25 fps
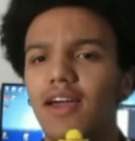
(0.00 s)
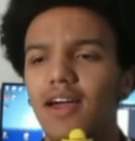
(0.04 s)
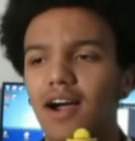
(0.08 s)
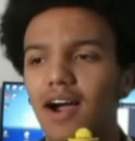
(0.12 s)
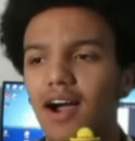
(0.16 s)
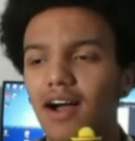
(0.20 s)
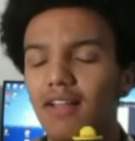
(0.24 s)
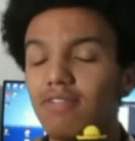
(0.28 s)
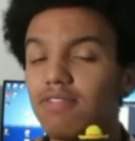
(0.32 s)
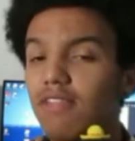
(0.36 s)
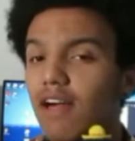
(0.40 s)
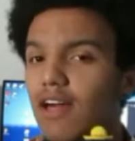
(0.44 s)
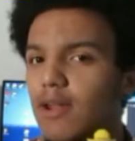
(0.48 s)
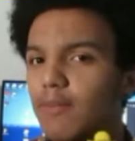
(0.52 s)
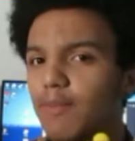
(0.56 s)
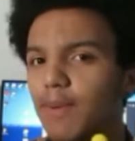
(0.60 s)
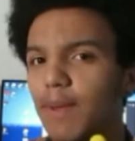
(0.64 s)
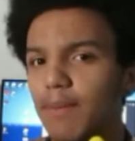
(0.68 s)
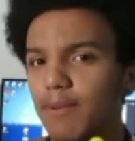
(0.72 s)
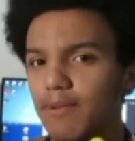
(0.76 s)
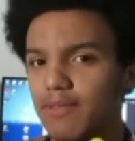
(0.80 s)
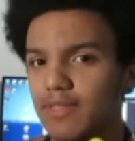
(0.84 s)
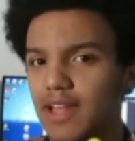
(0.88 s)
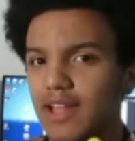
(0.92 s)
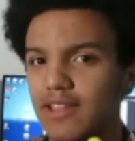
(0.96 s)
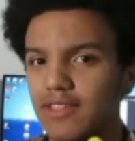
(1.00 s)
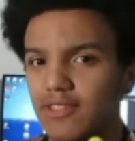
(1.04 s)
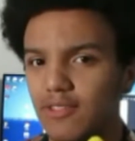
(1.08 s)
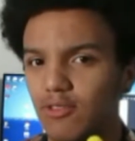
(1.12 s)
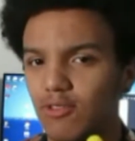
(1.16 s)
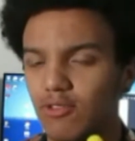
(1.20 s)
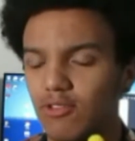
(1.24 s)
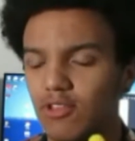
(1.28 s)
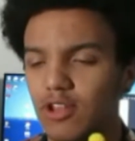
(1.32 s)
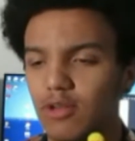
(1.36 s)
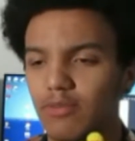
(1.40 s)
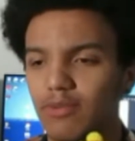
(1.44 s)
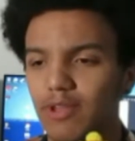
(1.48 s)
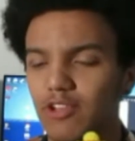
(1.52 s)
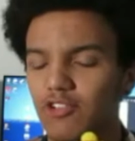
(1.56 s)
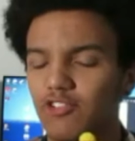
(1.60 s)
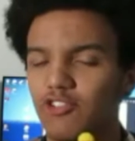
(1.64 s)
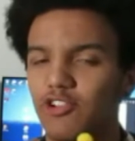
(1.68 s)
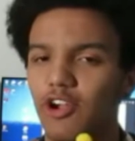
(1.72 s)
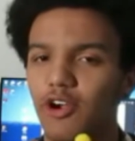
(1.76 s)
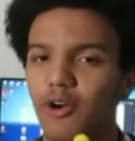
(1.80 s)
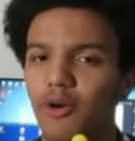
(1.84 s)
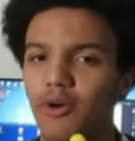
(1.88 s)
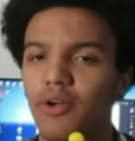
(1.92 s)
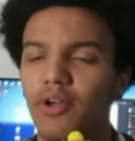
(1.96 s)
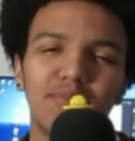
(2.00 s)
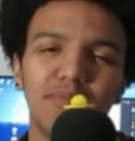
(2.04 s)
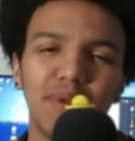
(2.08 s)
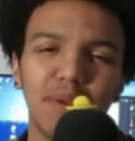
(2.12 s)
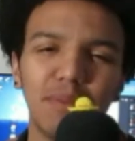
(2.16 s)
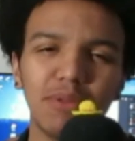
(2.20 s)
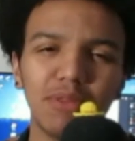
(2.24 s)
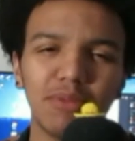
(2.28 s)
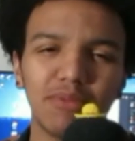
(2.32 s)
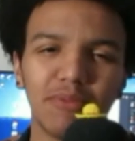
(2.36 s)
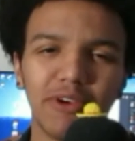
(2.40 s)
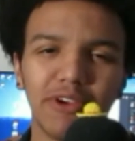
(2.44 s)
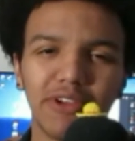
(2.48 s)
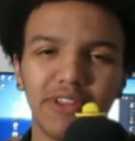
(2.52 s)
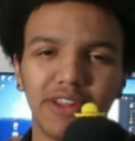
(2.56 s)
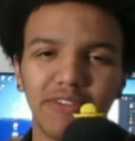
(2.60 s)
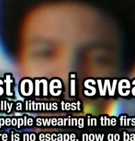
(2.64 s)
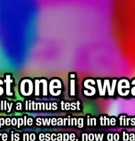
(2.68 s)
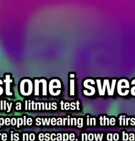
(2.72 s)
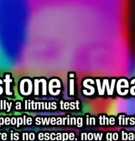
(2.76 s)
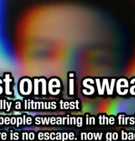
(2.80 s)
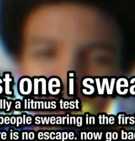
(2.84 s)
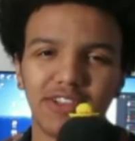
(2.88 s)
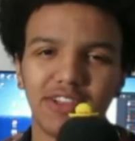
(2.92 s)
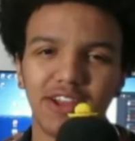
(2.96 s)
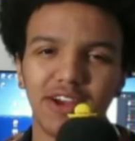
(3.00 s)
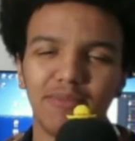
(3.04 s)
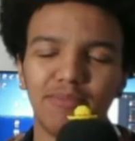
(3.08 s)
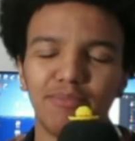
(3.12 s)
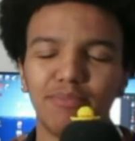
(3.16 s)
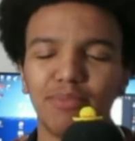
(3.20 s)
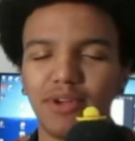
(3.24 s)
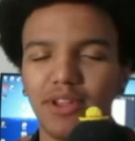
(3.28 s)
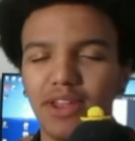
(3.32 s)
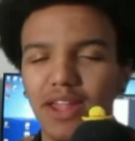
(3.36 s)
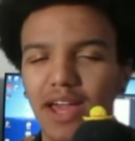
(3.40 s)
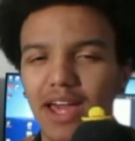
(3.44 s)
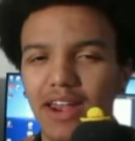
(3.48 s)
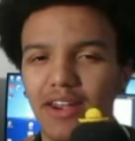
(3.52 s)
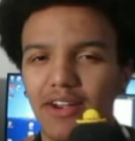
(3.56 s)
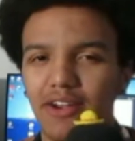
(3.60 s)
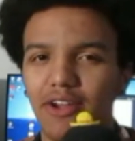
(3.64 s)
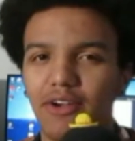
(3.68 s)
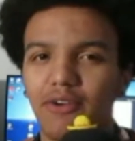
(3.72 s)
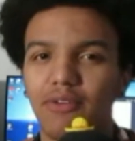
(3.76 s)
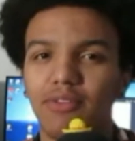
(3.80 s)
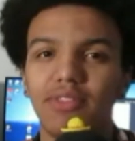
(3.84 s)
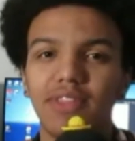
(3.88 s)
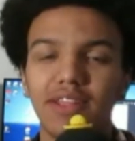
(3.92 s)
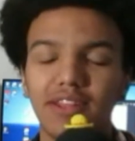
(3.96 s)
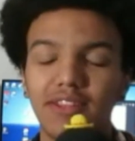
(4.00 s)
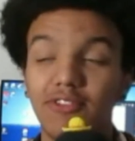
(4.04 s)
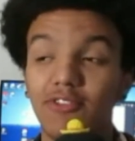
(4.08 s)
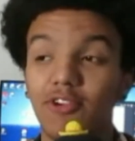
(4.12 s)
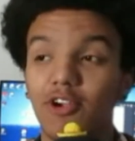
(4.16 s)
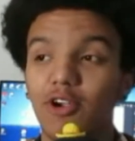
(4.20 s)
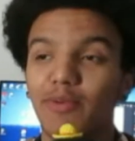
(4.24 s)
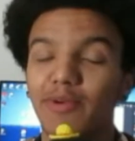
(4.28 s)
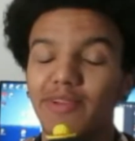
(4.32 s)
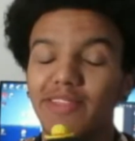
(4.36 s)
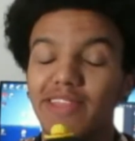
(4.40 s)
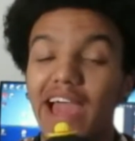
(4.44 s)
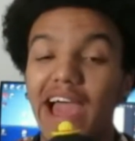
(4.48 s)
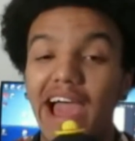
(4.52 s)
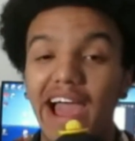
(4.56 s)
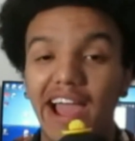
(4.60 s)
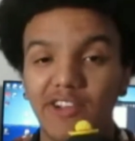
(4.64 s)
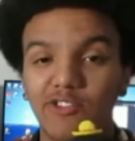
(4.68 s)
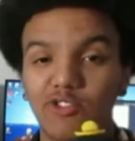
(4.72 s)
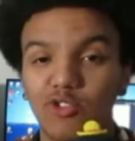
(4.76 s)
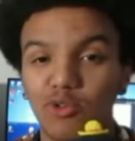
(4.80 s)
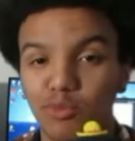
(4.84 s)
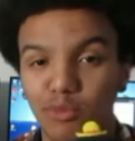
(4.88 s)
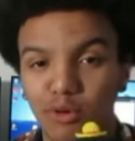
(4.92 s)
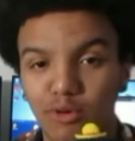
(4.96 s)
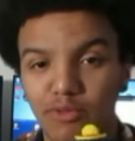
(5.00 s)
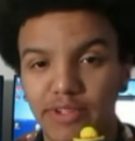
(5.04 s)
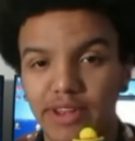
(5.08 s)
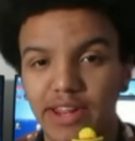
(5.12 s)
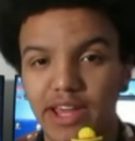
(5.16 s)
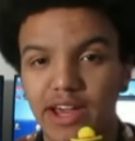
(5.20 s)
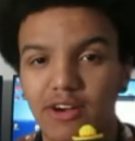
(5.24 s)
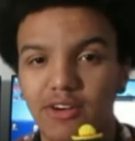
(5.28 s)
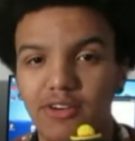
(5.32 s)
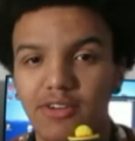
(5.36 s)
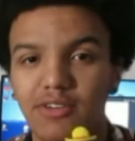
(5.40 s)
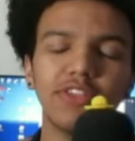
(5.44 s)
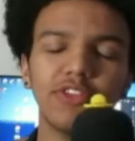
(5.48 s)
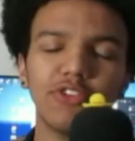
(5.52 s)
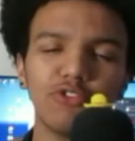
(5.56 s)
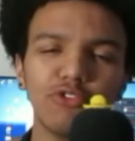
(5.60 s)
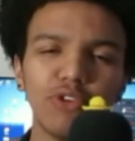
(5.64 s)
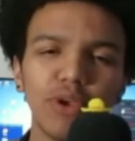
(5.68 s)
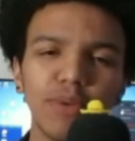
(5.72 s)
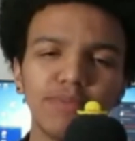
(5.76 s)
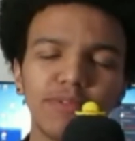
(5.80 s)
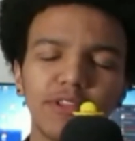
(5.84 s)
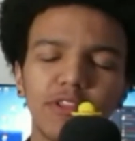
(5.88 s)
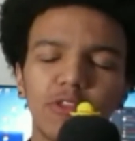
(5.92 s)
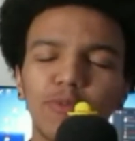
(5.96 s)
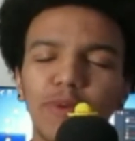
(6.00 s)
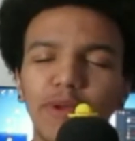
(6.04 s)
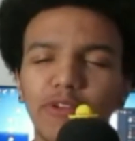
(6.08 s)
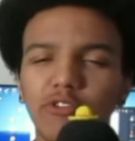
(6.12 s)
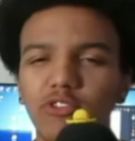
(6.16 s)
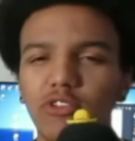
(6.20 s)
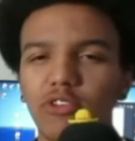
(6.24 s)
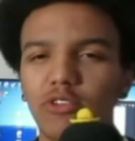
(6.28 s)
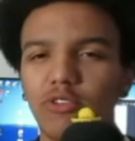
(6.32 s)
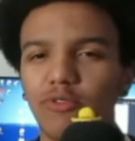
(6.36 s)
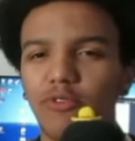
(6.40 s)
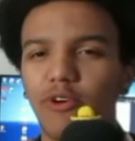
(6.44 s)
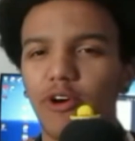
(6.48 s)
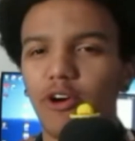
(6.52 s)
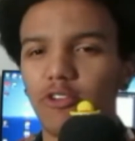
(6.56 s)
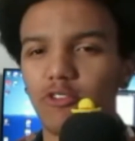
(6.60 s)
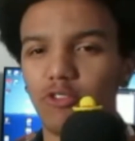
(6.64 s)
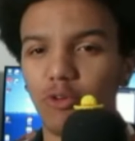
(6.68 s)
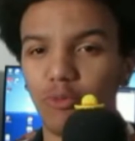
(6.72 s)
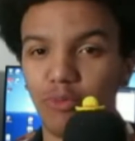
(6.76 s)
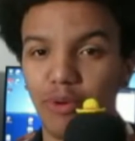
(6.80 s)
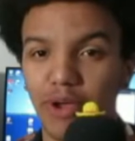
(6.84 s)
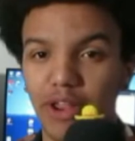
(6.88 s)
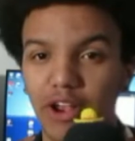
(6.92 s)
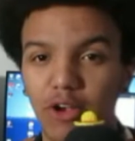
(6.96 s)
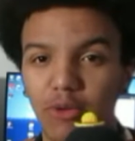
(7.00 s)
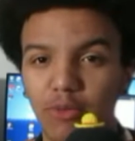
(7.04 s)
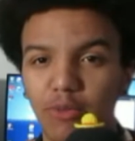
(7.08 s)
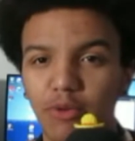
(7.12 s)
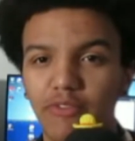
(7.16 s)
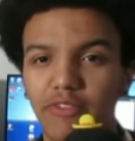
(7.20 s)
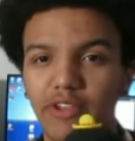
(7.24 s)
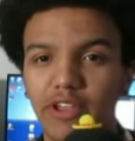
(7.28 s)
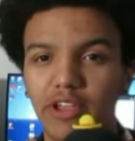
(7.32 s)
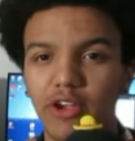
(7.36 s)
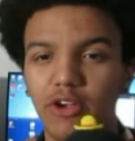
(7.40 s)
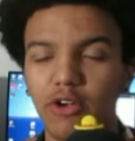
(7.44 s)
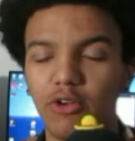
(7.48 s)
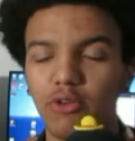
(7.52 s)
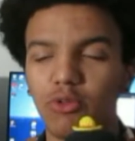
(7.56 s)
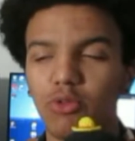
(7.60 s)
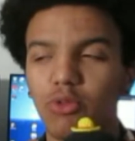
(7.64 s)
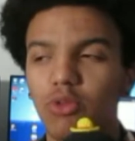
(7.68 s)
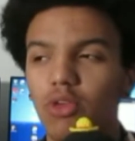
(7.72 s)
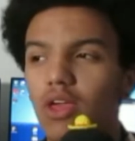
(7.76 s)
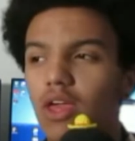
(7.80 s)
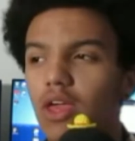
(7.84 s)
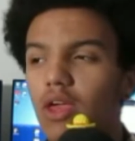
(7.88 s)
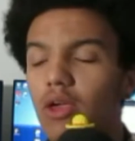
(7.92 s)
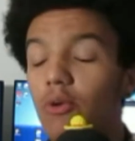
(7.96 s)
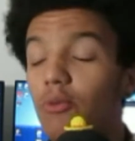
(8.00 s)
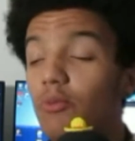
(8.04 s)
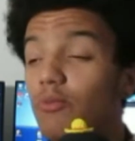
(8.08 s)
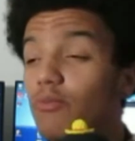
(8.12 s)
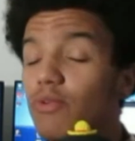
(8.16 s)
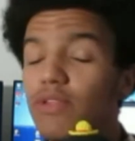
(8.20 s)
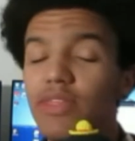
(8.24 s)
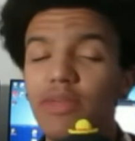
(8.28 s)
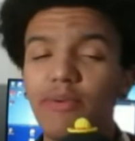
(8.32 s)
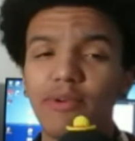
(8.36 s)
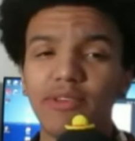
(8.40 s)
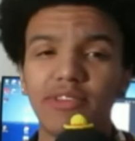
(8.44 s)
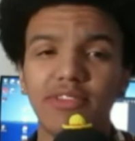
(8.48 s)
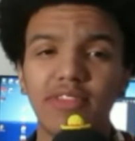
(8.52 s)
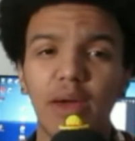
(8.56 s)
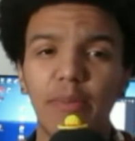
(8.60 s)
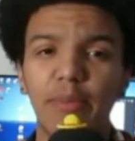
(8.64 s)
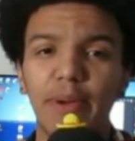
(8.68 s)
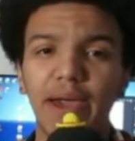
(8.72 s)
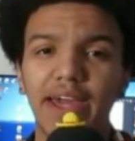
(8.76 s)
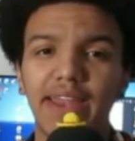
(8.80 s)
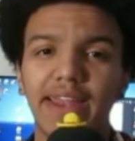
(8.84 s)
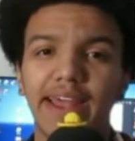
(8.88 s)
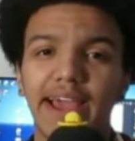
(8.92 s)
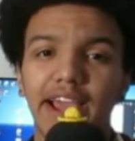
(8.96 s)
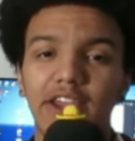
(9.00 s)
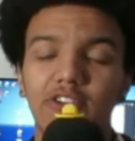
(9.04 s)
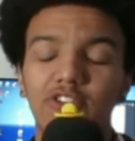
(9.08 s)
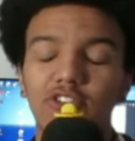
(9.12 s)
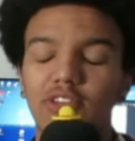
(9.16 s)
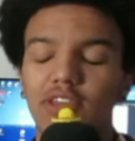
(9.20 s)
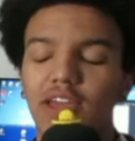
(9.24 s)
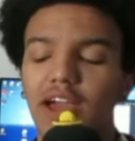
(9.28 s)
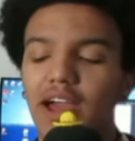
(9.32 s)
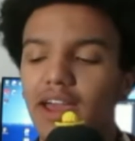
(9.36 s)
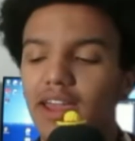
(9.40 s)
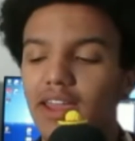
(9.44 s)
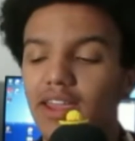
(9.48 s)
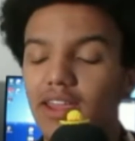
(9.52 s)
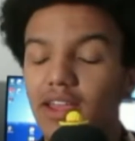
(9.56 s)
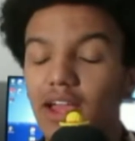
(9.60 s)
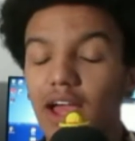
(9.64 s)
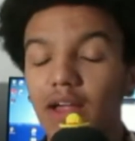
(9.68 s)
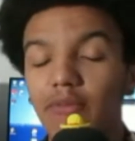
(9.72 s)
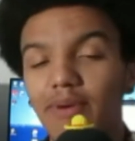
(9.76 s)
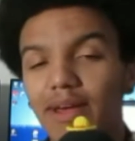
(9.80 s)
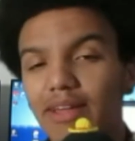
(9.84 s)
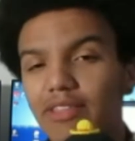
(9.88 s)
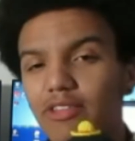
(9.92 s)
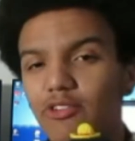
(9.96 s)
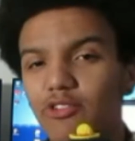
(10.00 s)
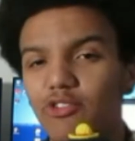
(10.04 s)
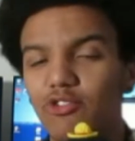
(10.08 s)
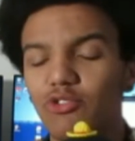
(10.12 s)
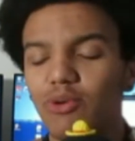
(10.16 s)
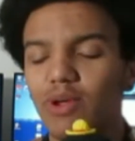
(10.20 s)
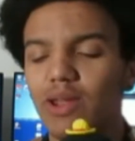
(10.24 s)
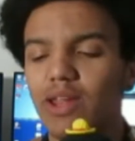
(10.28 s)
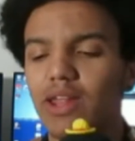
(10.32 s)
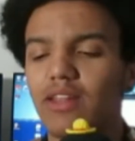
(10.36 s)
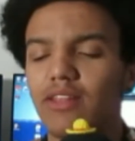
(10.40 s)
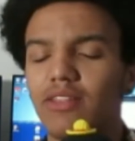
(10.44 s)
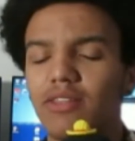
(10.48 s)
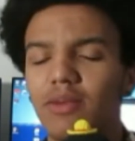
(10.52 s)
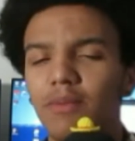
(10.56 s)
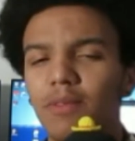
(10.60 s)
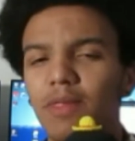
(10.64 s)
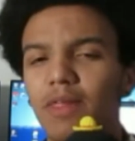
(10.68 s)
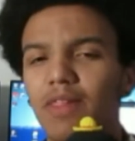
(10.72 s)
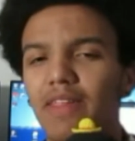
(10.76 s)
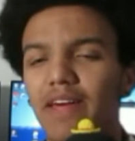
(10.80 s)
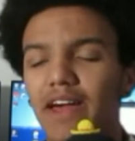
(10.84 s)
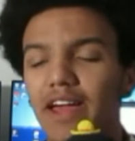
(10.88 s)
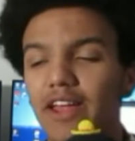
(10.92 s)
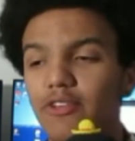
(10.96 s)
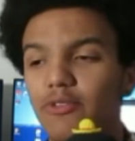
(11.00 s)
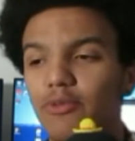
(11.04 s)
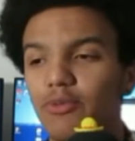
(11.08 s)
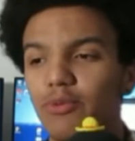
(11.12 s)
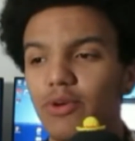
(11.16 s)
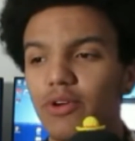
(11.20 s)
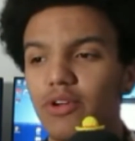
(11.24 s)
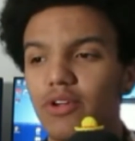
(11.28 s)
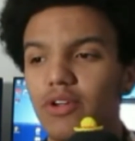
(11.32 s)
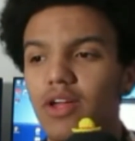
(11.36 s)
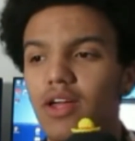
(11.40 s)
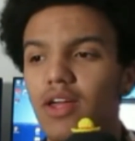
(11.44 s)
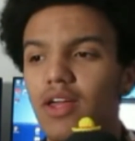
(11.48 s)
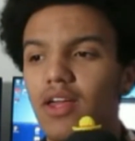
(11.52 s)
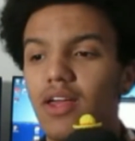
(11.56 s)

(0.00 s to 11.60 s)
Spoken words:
A lot of people thought this was going to be a show. Maybe the marketing up, but I don't know. Let's talk about the actual movie now. The script, especially as far as a Predator movie goes, really wasn't that bad, actually. I rather enjoyed it. Some of the lines were